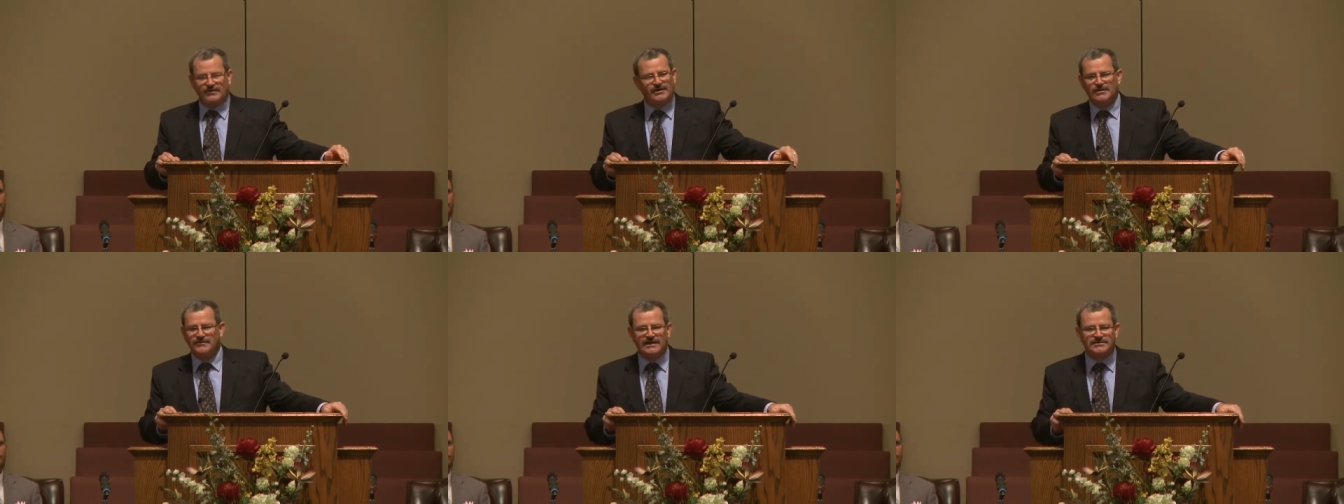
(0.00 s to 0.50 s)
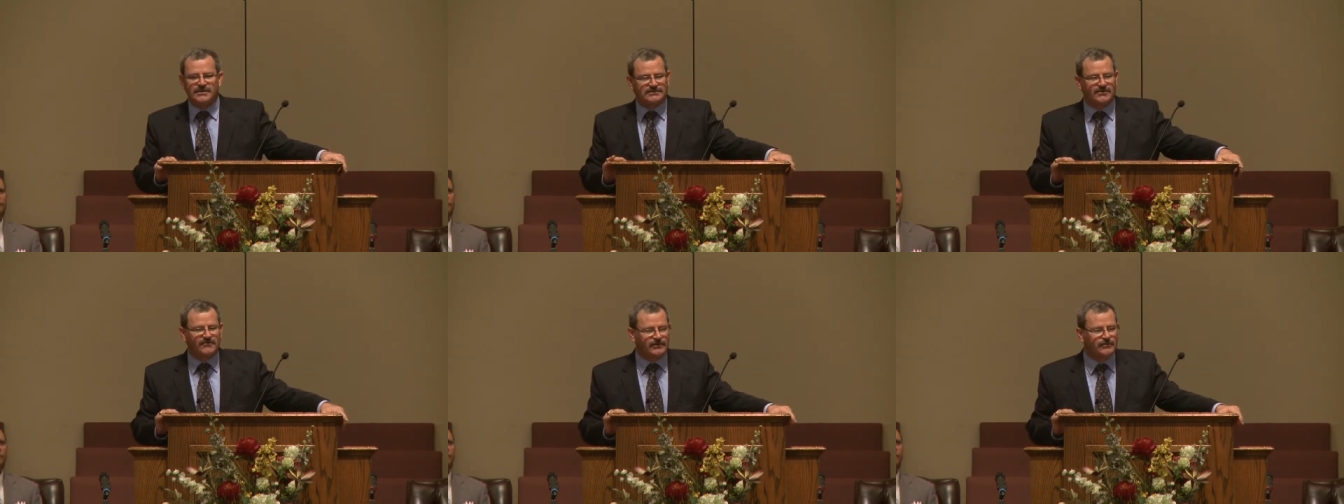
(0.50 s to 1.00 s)
You know, that's not
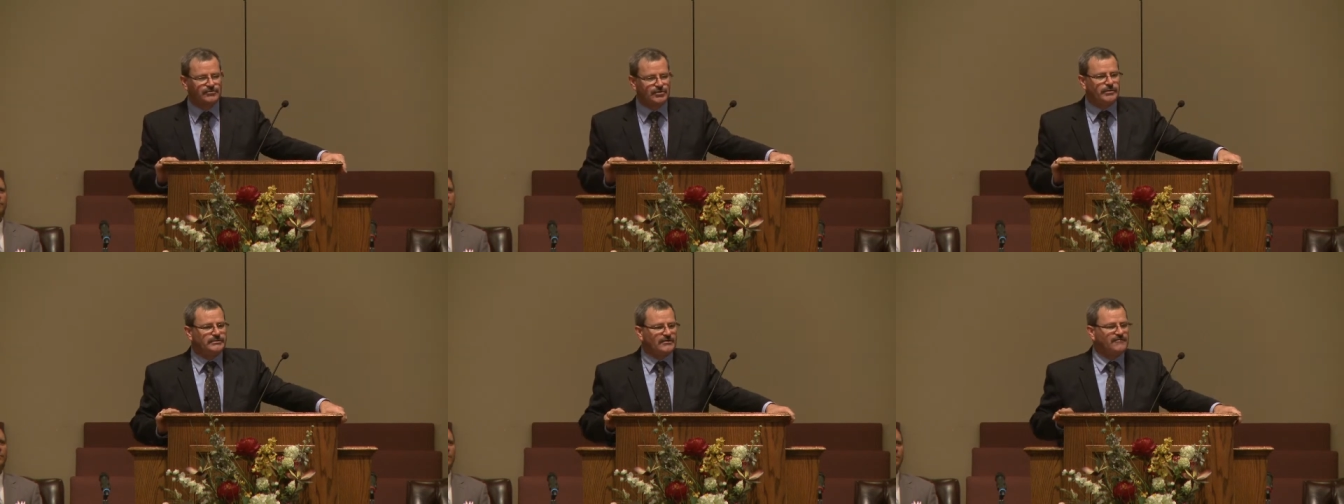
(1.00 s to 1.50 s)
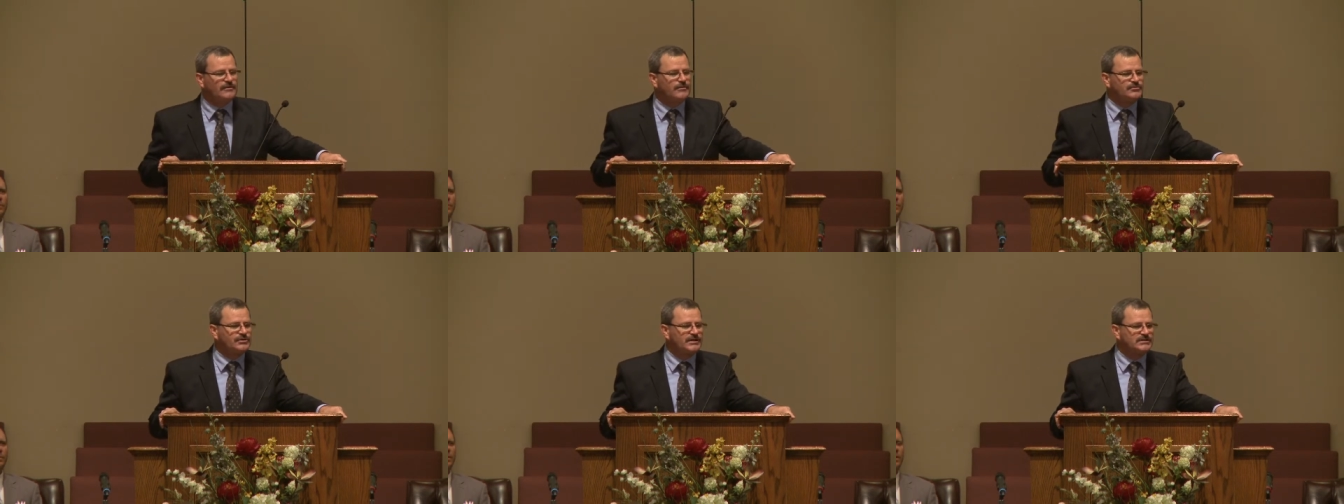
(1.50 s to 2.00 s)
the solution. You know what the
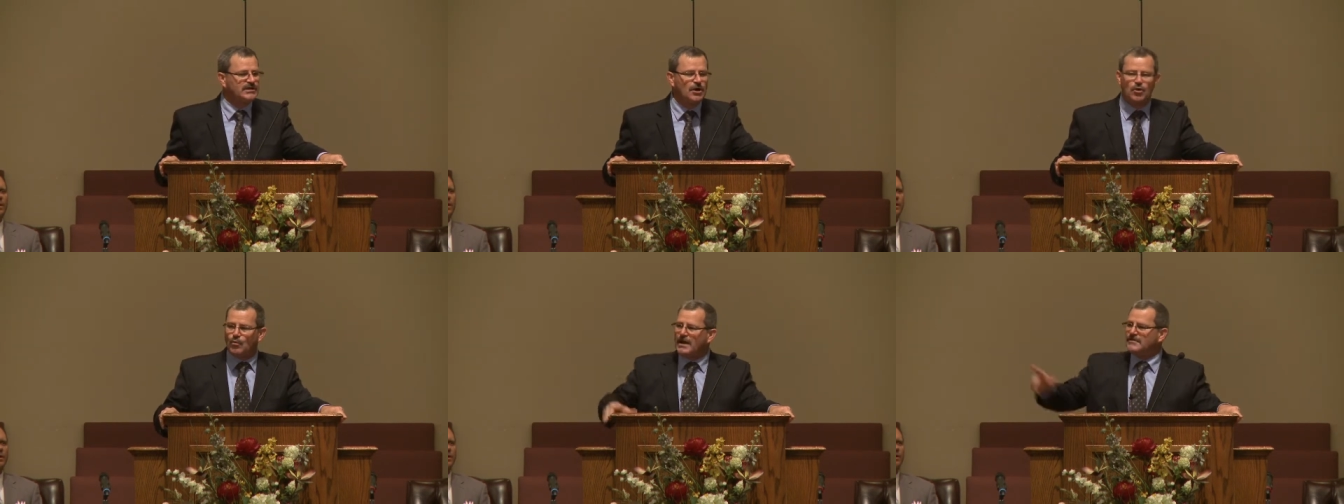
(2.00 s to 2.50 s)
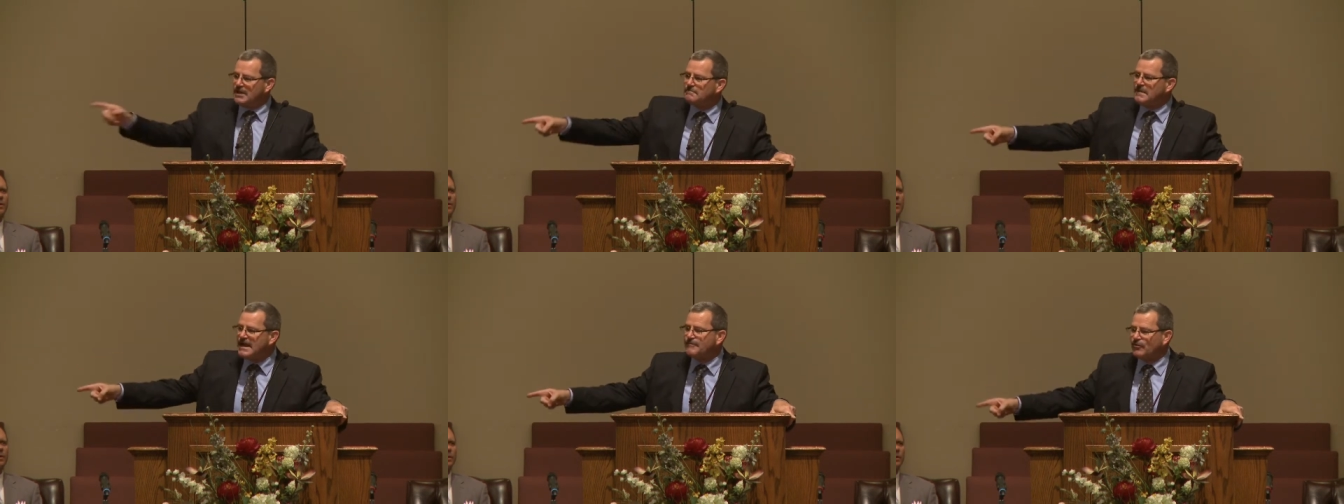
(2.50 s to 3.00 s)
solution is? Win them
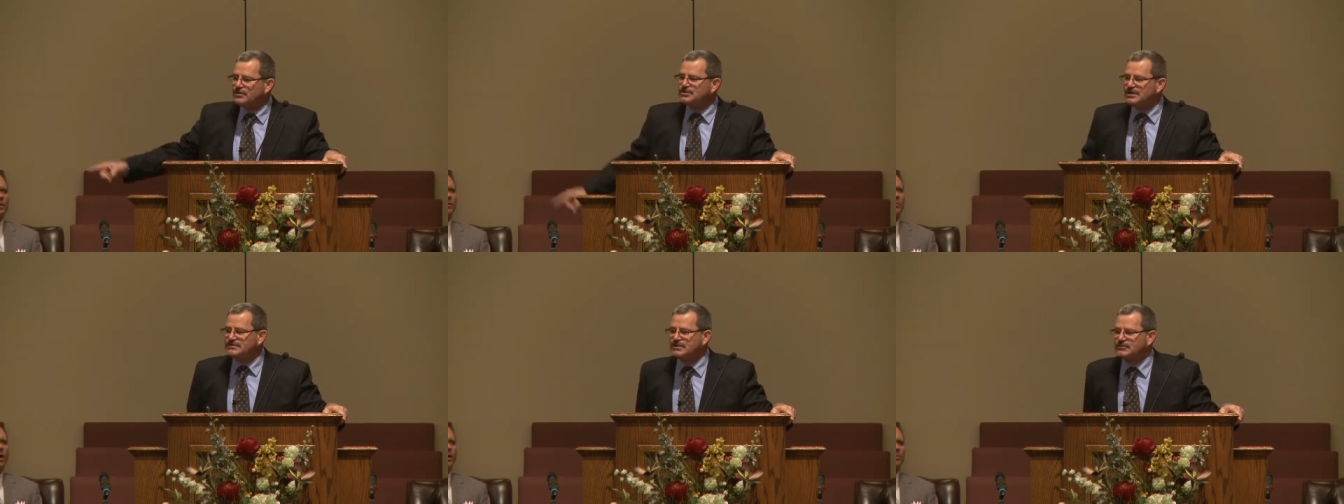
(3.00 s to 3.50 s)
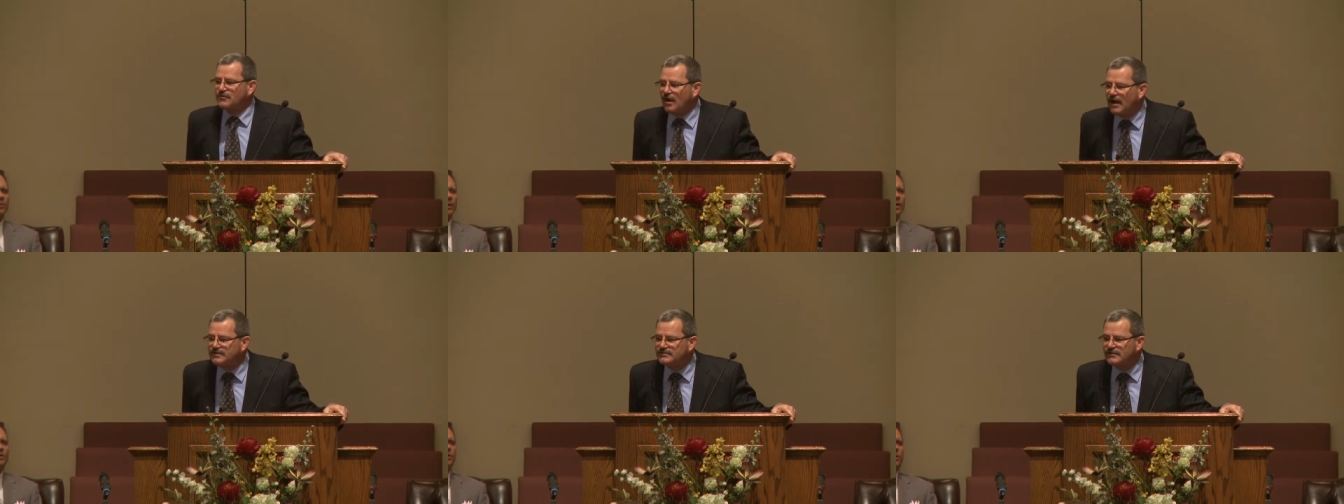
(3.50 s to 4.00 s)
people to Jesus
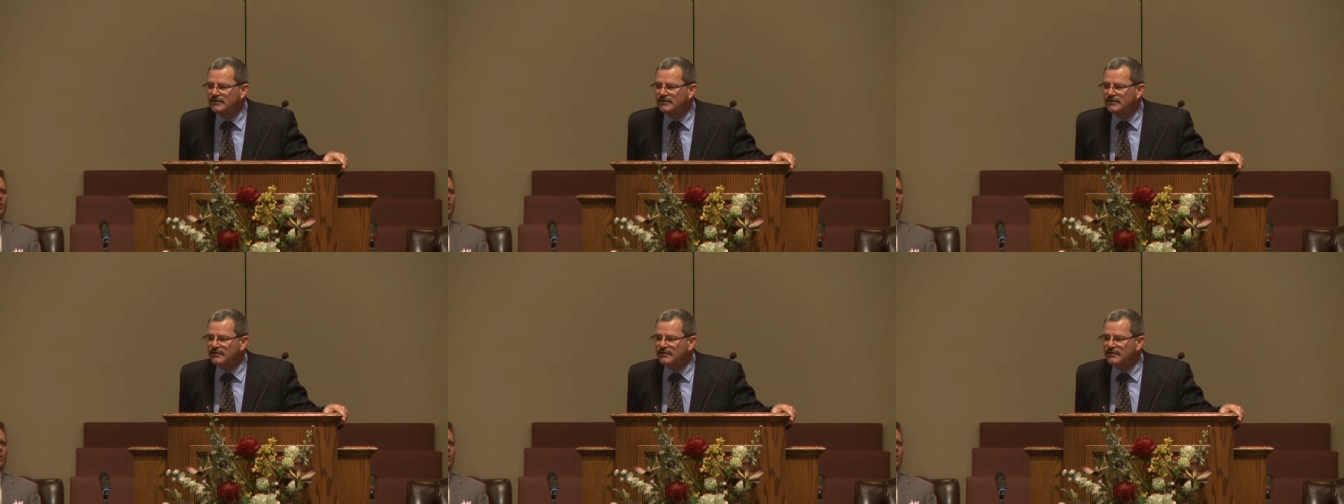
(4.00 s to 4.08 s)
Christ.